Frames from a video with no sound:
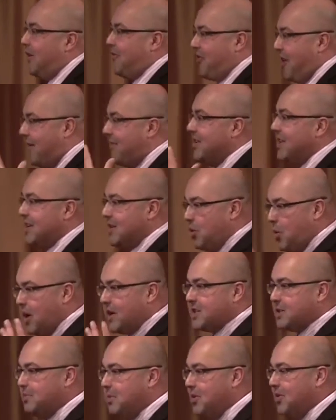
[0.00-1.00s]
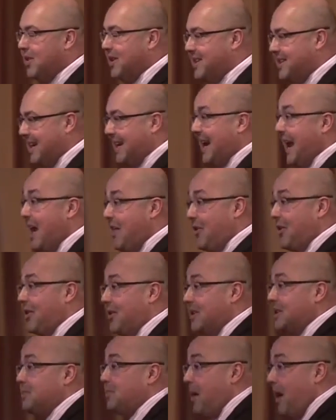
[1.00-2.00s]
for everything to work smoothly together,
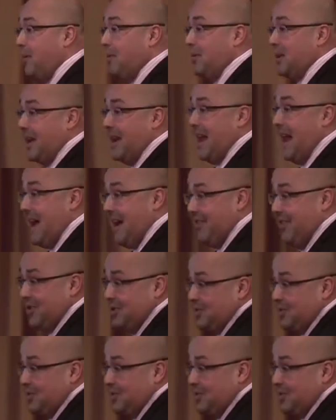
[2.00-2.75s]
there's probably going to have